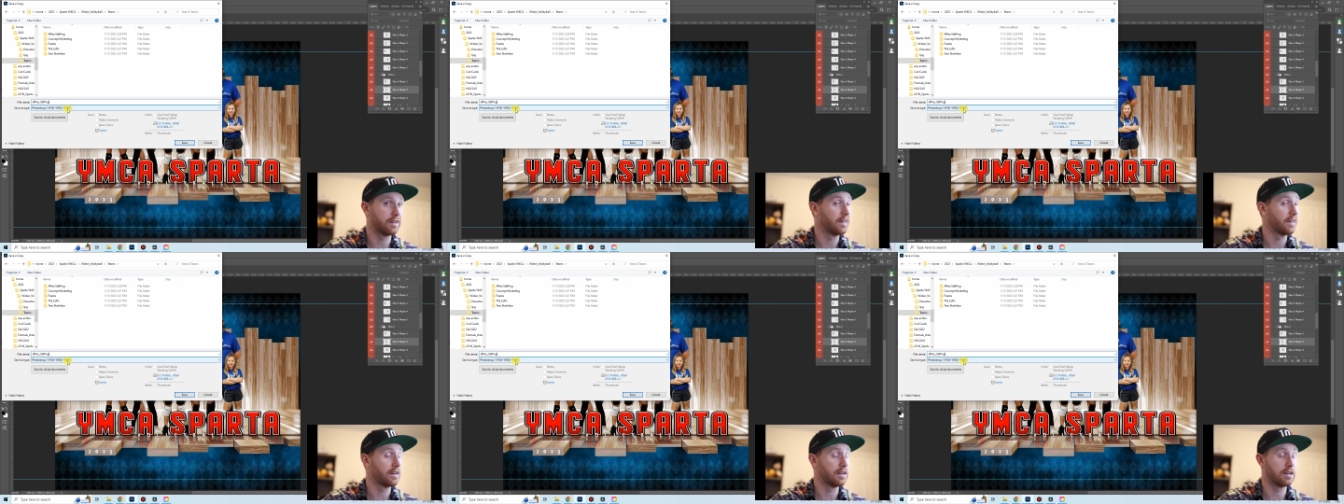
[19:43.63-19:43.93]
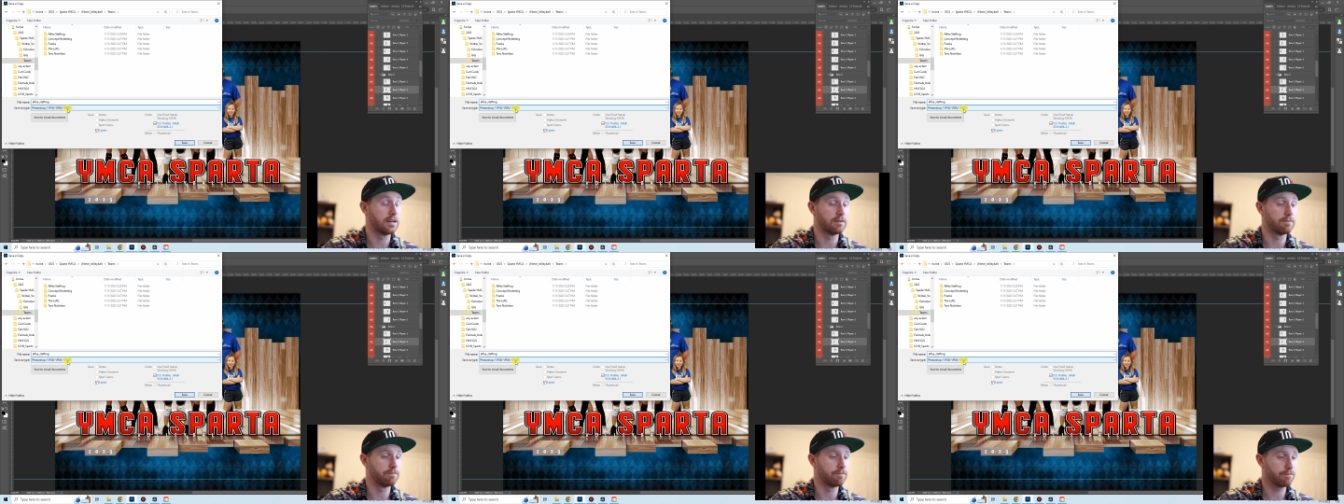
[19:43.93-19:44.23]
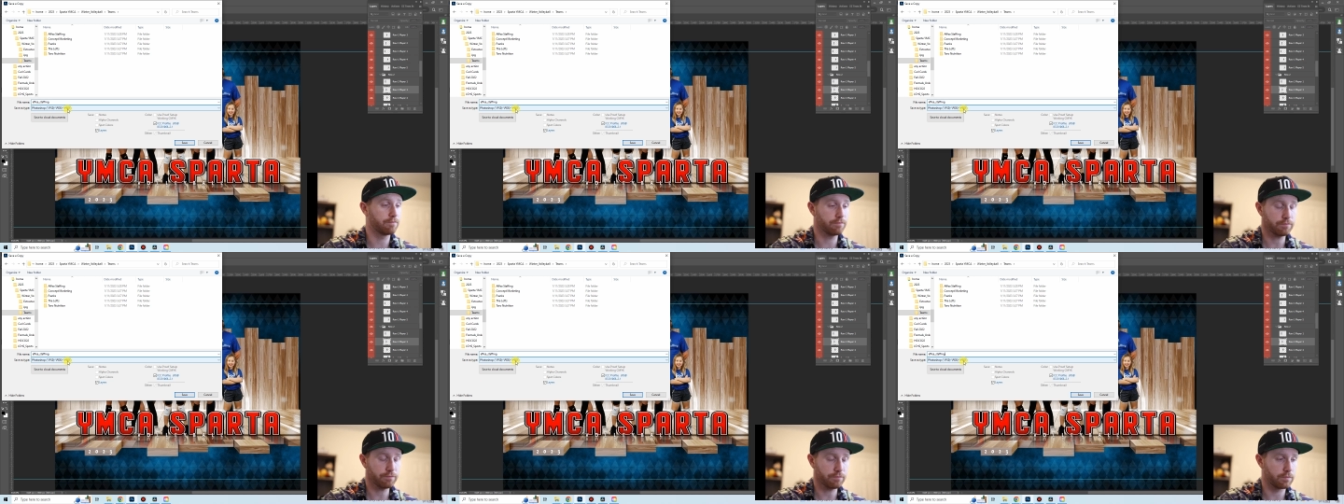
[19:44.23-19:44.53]
And
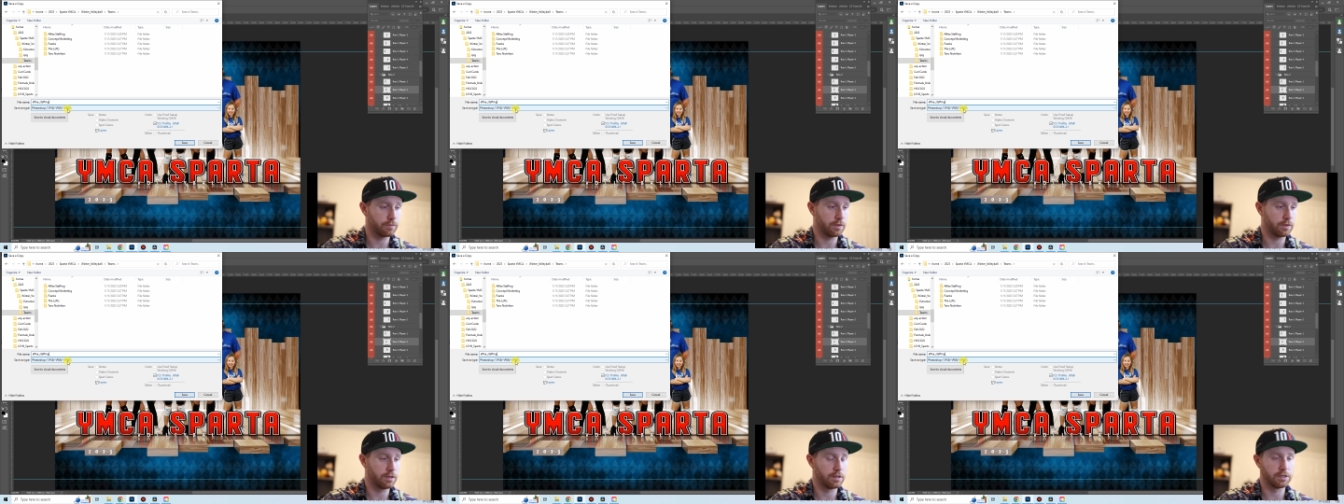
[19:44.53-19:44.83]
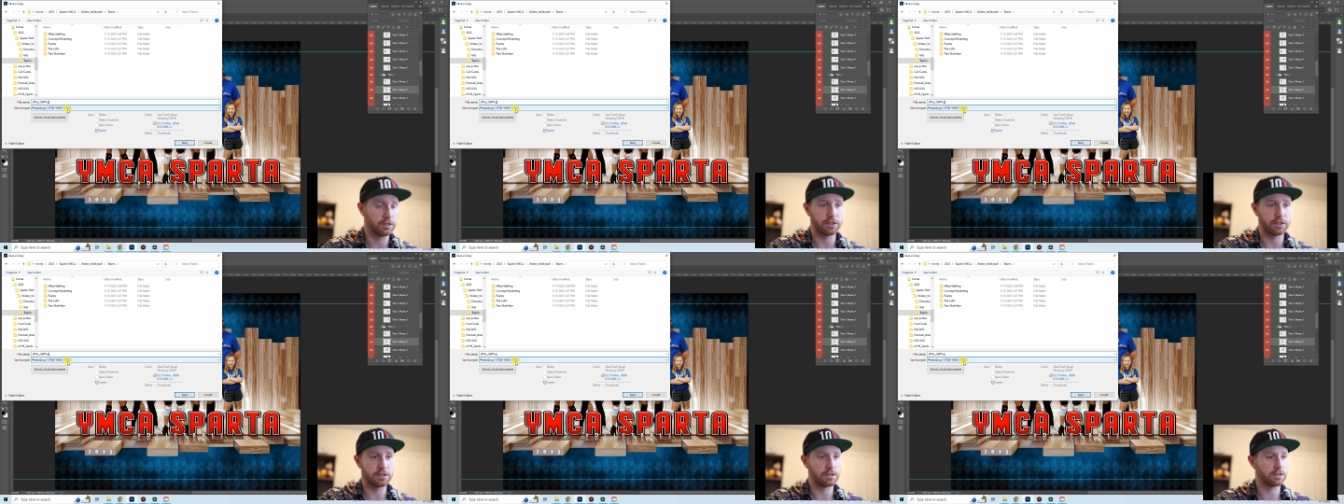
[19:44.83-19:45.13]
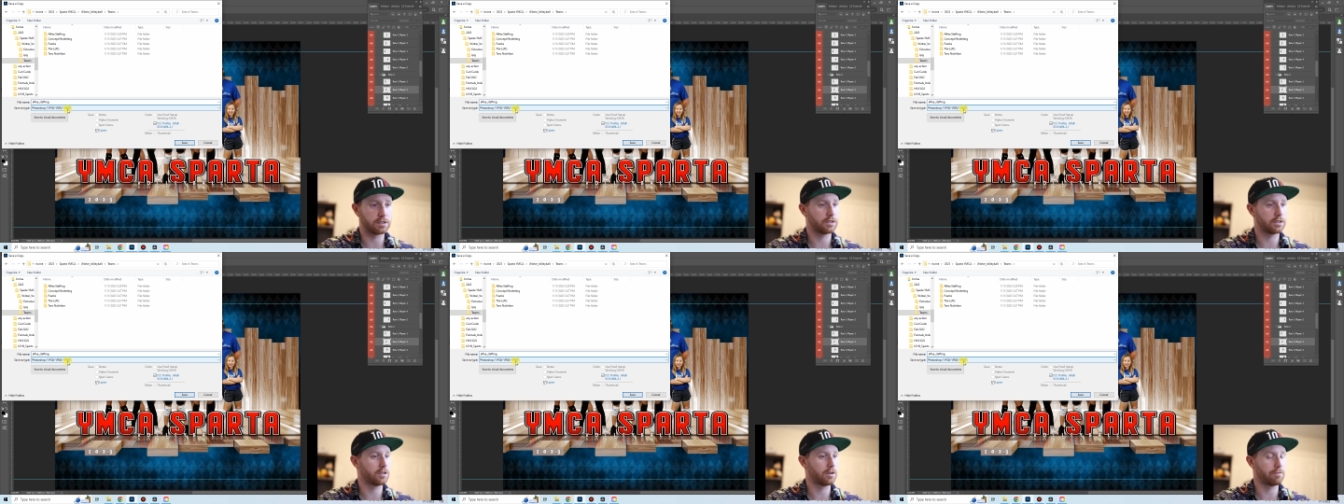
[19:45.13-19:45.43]
this
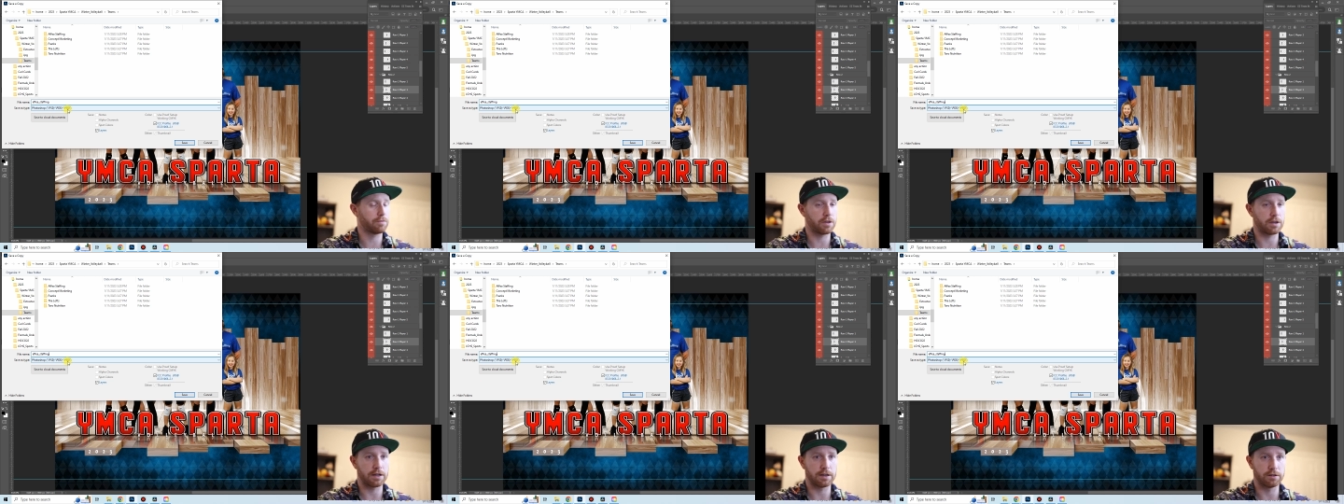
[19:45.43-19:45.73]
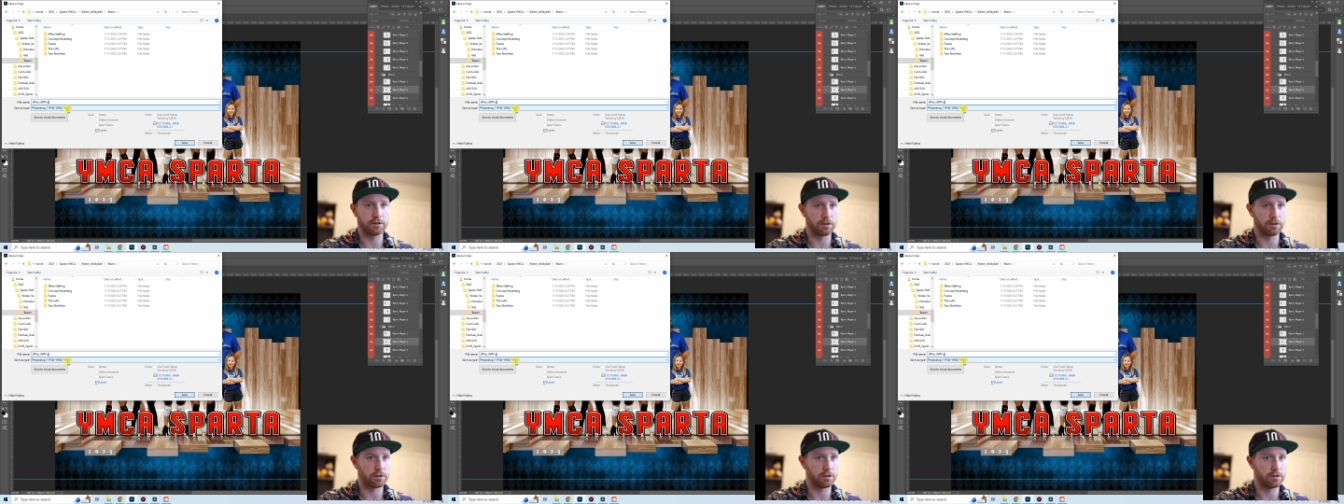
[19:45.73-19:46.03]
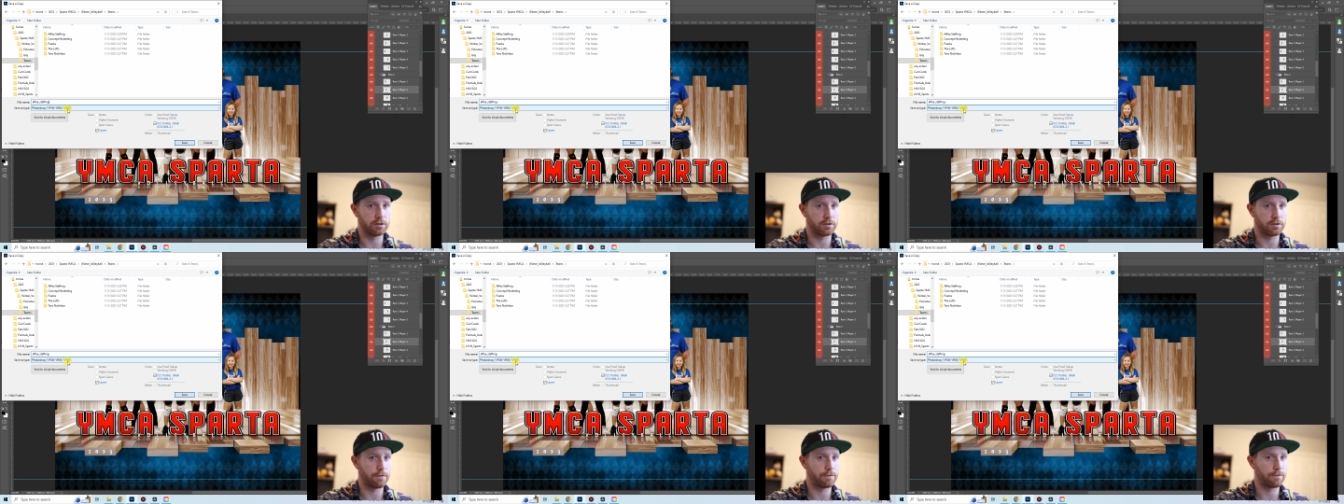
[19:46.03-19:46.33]
is something I
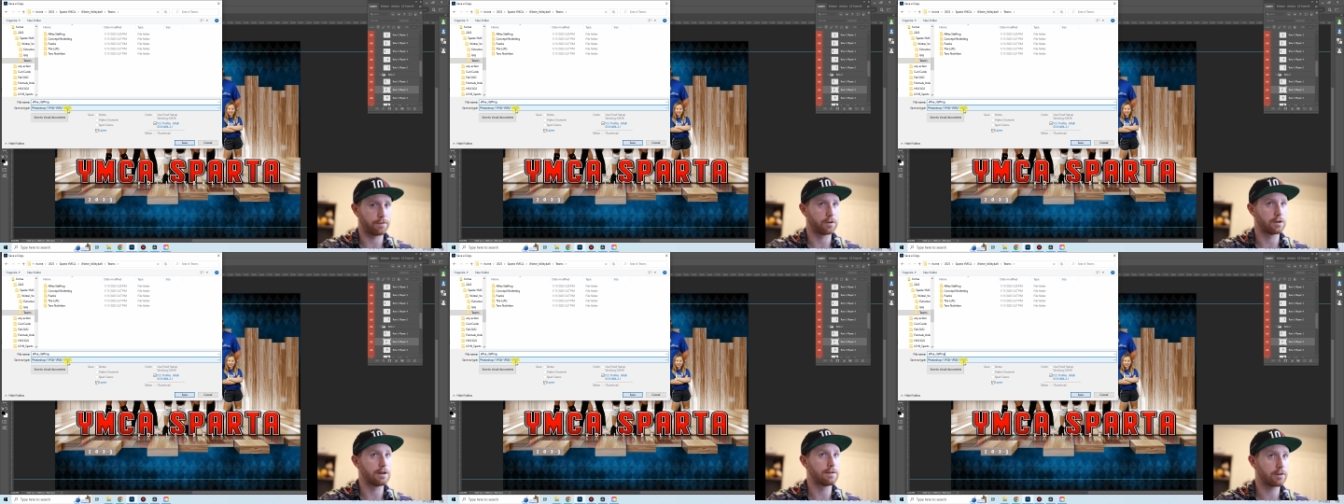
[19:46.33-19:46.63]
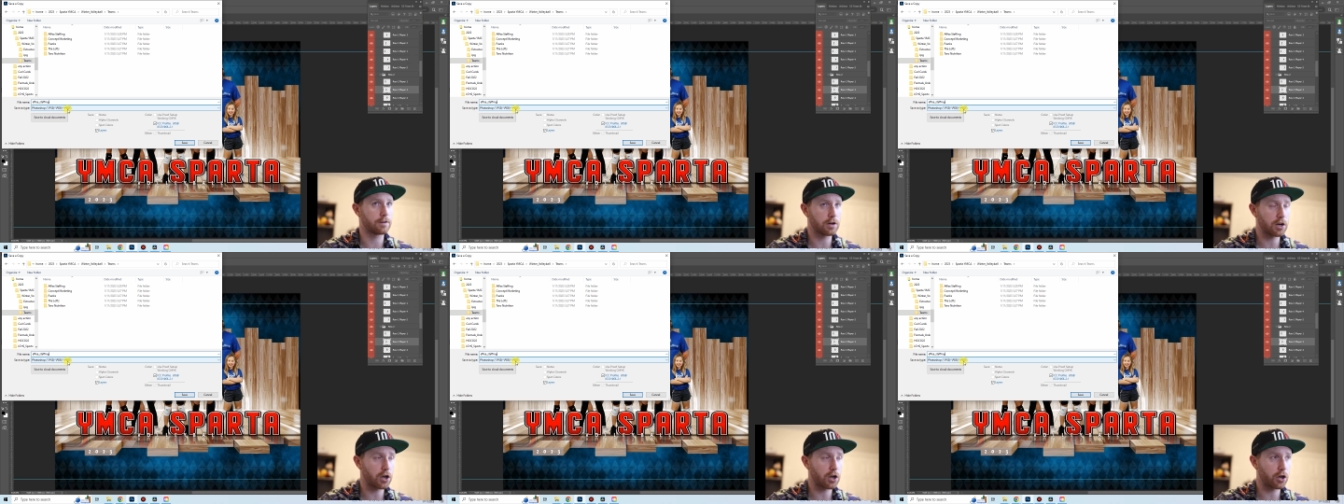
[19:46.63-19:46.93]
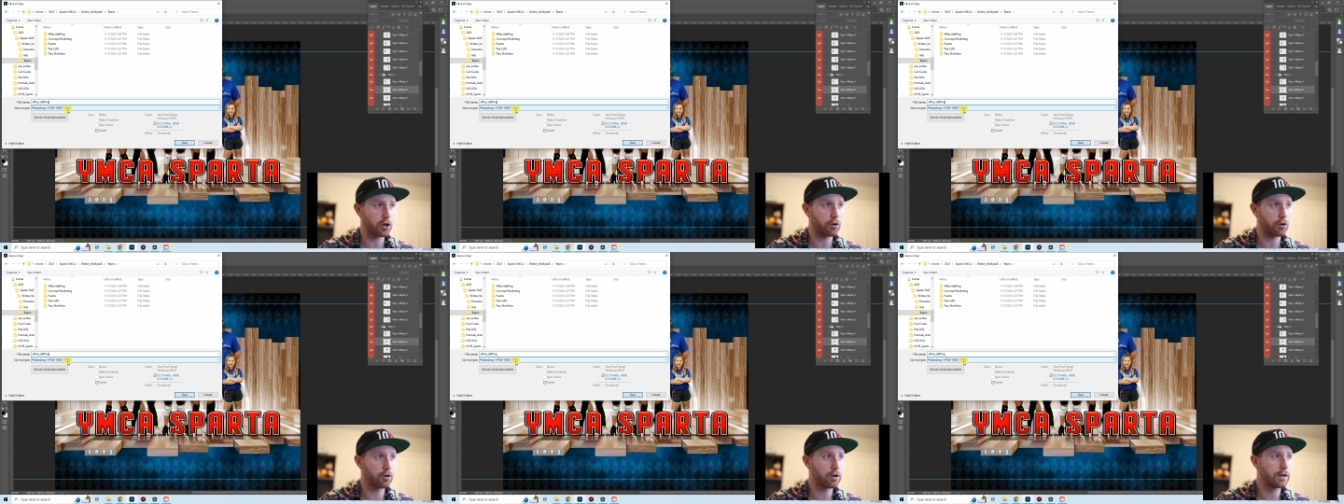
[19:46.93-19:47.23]
learned forever
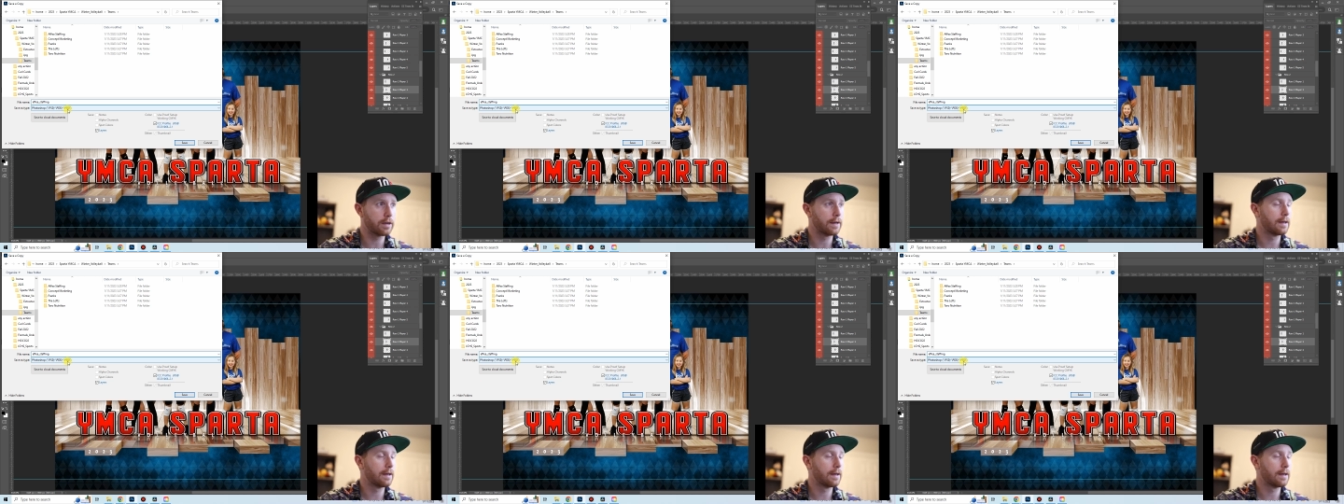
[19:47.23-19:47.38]
ago.